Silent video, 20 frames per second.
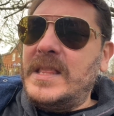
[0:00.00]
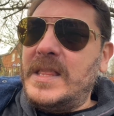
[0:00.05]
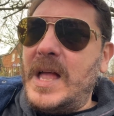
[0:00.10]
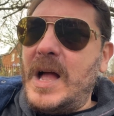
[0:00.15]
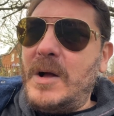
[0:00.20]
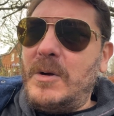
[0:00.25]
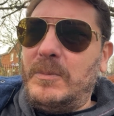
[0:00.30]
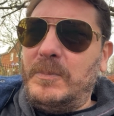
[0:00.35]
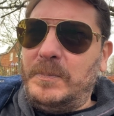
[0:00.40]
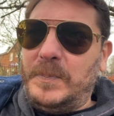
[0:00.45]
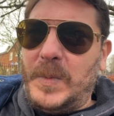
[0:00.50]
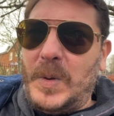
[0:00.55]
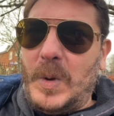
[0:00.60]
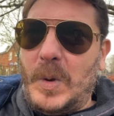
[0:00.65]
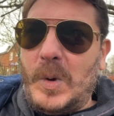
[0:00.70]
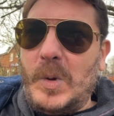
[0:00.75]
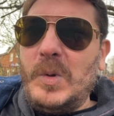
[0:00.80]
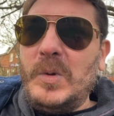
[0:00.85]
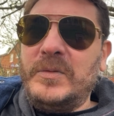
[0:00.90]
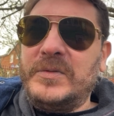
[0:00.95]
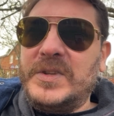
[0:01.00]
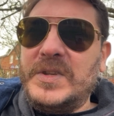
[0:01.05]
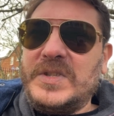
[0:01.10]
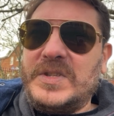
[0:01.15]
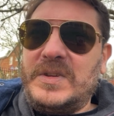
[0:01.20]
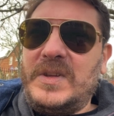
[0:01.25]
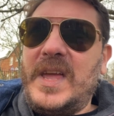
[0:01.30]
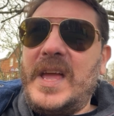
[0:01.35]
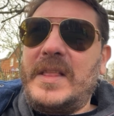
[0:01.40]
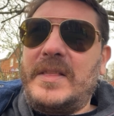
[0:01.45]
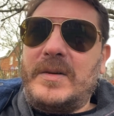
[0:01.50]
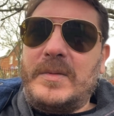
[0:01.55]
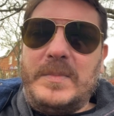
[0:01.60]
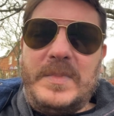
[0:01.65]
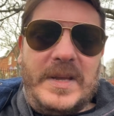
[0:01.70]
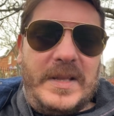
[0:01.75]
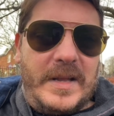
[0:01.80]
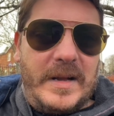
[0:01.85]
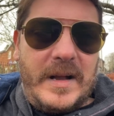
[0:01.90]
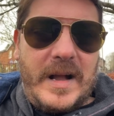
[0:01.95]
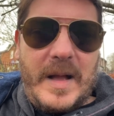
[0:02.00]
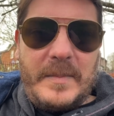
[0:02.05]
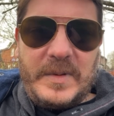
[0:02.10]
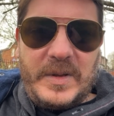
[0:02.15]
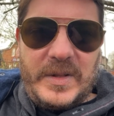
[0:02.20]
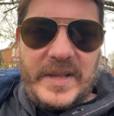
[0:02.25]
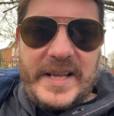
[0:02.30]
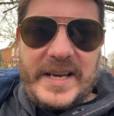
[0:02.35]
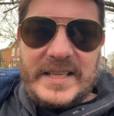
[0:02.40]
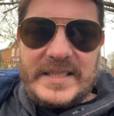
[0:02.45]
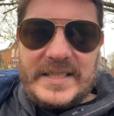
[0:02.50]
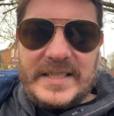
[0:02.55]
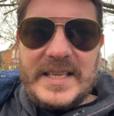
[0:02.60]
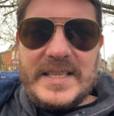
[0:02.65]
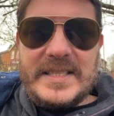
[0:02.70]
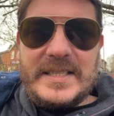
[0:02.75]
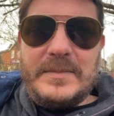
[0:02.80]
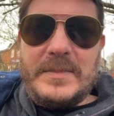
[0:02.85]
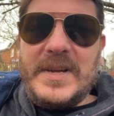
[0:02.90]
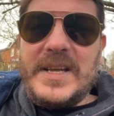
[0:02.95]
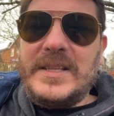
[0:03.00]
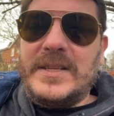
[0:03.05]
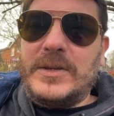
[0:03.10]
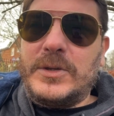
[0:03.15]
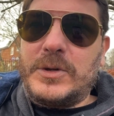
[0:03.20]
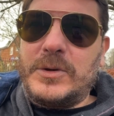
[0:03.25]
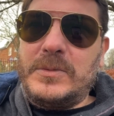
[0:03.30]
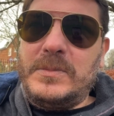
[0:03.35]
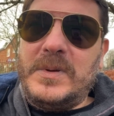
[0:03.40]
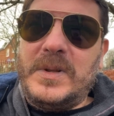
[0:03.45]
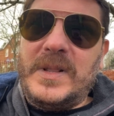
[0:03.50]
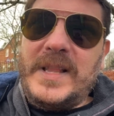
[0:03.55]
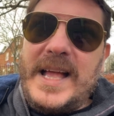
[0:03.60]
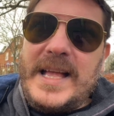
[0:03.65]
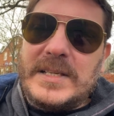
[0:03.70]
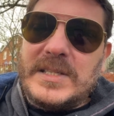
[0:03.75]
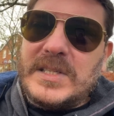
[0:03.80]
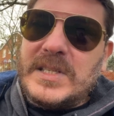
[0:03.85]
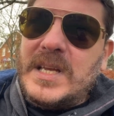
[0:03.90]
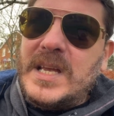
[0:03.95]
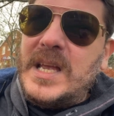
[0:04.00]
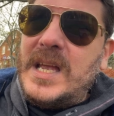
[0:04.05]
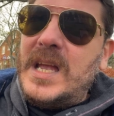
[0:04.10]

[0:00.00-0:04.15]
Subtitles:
Now, all of this together being accumulated and estimated should be less